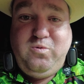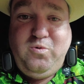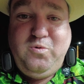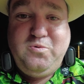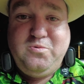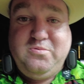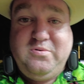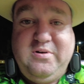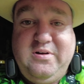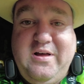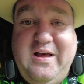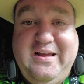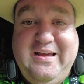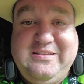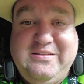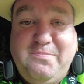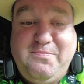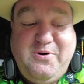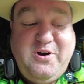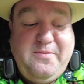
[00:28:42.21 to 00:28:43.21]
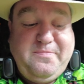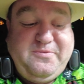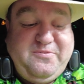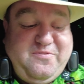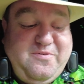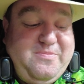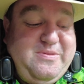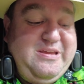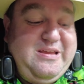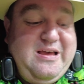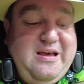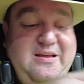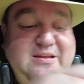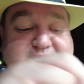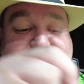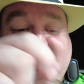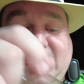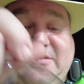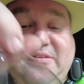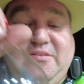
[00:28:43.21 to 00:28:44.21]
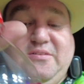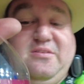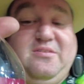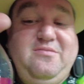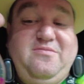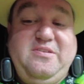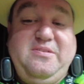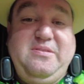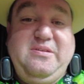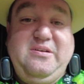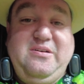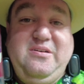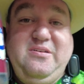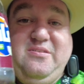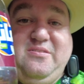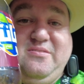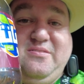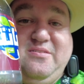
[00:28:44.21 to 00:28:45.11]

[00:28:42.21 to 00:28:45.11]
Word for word: Ooh, I got the burps from the uh, from the